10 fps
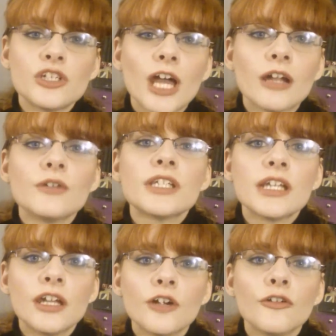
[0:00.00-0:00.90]
shadows in
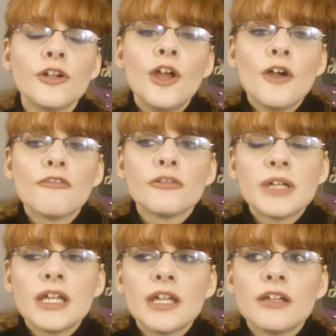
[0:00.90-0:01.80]
here for
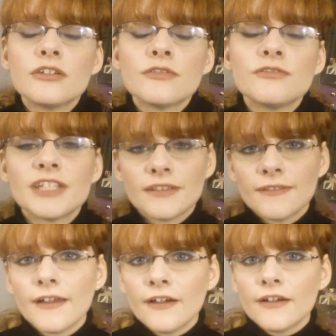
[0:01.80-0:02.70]
me to sit
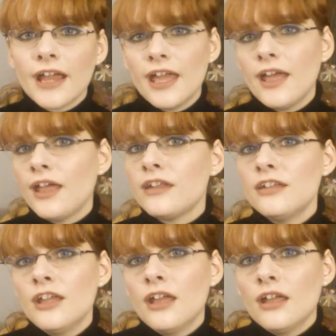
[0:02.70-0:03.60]
there and
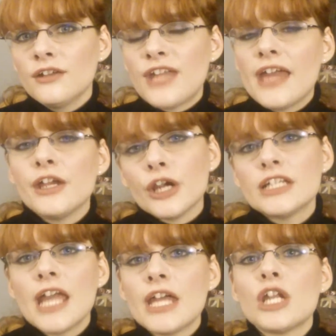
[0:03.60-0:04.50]
get
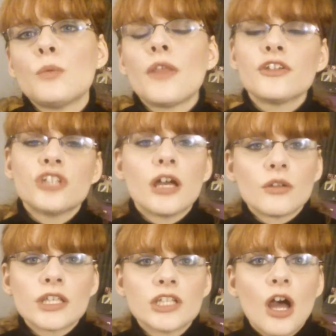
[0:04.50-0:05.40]
irritated with a shadow
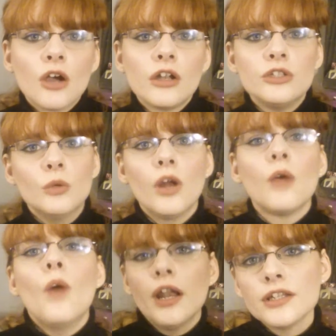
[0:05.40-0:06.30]
that's not gonna do what I
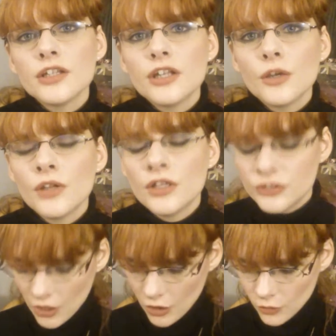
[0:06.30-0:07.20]
want it to do.
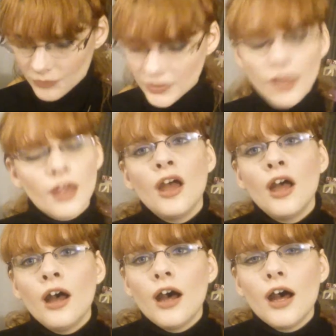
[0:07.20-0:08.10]
So
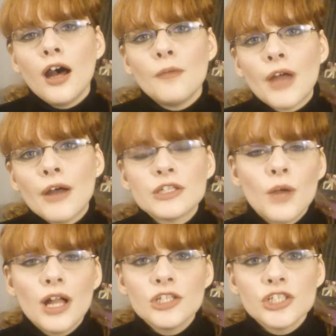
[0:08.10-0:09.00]
I was
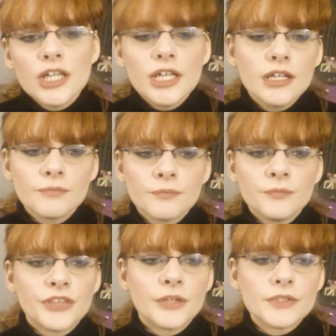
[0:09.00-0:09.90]
watching,
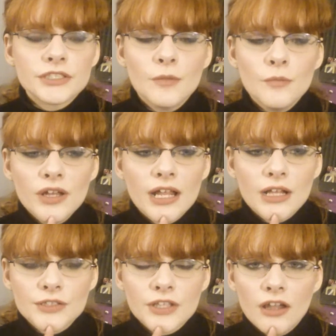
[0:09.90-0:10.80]
there was someone
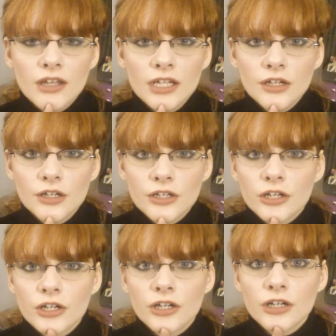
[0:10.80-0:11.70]
else, and I'll link
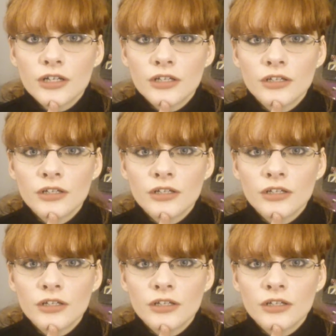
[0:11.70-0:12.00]
her